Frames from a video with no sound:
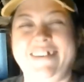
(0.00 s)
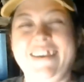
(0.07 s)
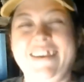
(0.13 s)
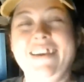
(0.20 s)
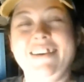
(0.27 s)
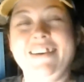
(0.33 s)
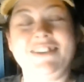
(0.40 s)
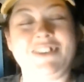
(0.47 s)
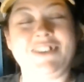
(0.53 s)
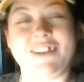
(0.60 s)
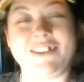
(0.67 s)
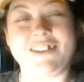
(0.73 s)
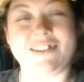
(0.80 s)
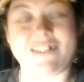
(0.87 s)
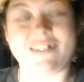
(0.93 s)

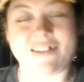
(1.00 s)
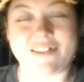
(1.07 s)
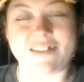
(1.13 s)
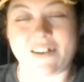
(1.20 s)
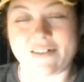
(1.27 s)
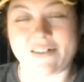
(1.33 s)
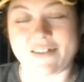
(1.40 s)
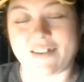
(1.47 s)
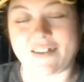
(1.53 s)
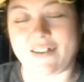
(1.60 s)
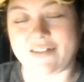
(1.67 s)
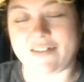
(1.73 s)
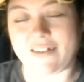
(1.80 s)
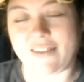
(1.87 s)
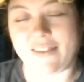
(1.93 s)
She just looked so
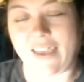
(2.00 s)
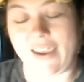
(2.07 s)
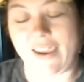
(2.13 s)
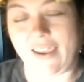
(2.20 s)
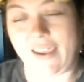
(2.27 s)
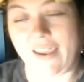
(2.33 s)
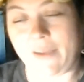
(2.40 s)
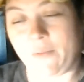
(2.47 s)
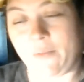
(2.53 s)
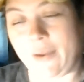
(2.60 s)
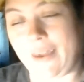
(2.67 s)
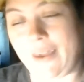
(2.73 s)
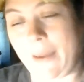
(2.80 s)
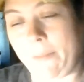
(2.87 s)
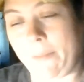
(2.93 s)
disgusted. And
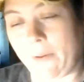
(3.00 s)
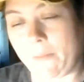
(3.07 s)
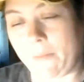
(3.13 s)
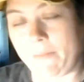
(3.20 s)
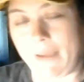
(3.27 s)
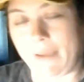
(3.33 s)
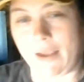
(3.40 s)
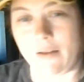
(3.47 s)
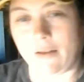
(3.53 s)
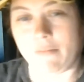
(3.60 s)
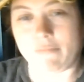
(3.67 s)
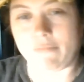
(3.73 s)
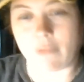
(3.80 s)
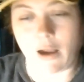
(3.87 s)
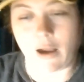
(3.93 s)
we kept on being
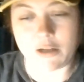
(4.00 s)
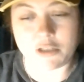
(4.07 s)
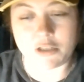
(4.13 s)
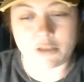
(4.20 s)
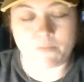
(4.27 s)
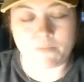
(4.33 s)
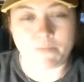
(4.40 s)
obnoxious